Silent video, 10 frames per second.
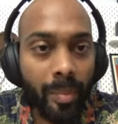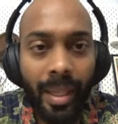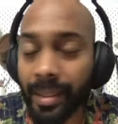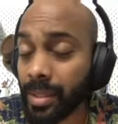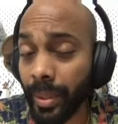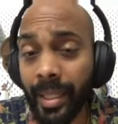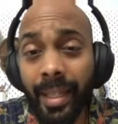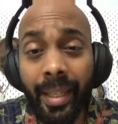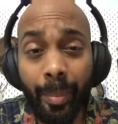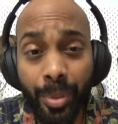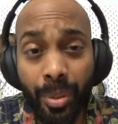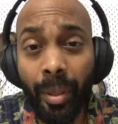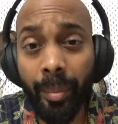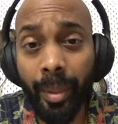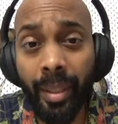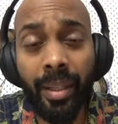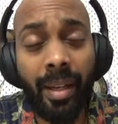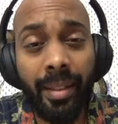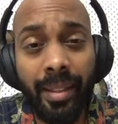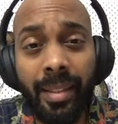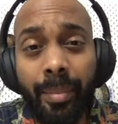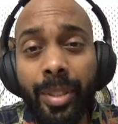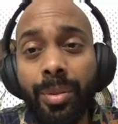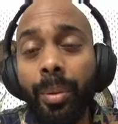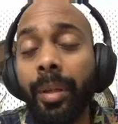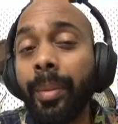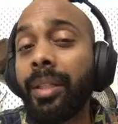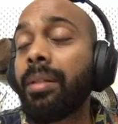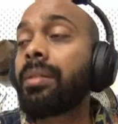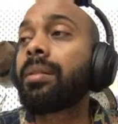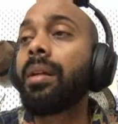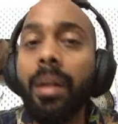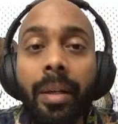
and that's why they keep showing me. I think they've been showing me this